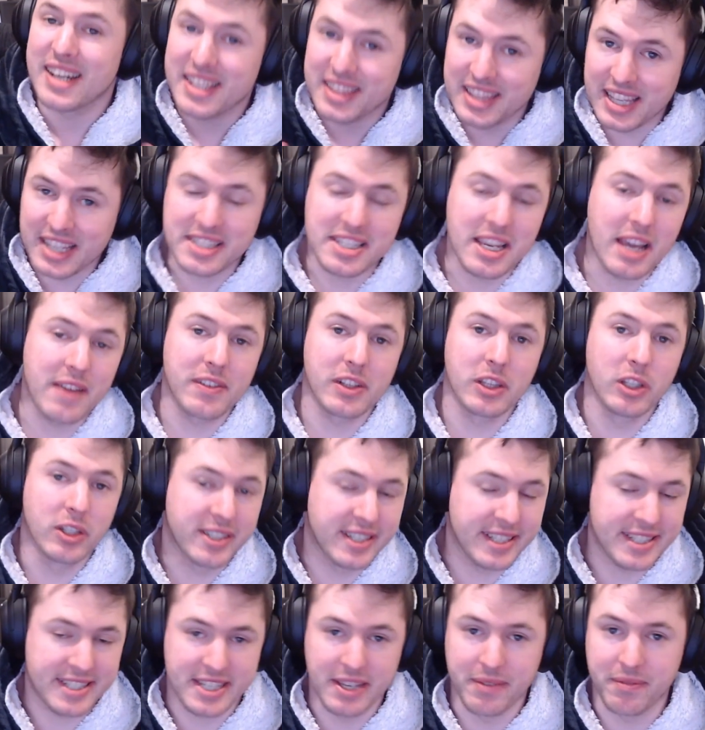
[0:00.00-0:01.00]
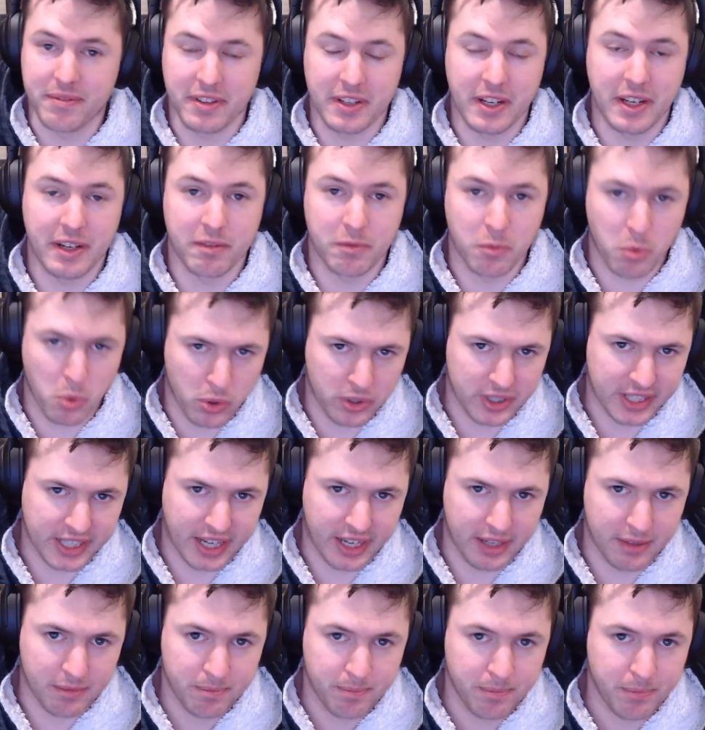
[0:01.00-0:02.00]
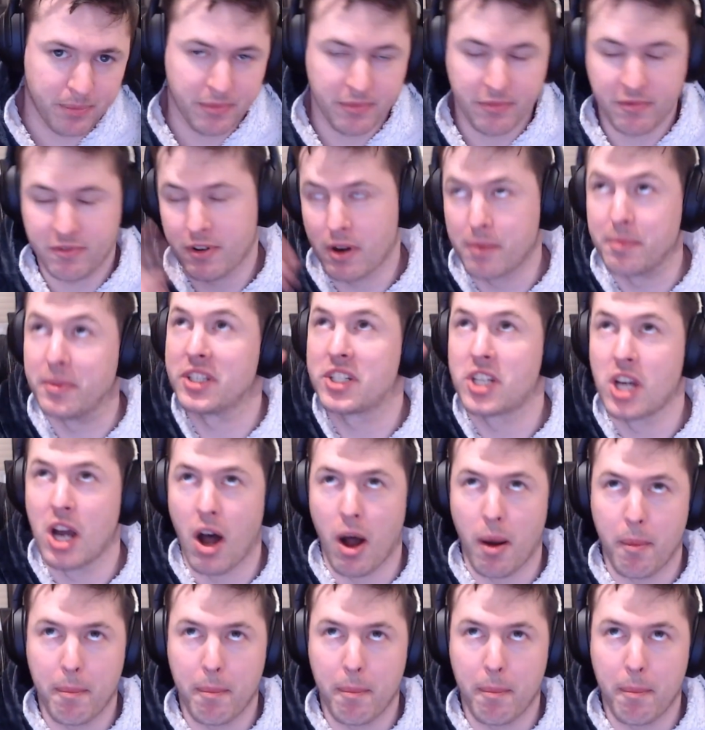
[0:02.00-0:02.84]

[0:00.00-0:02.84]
Let's have a look at Symphony of War again, from the top.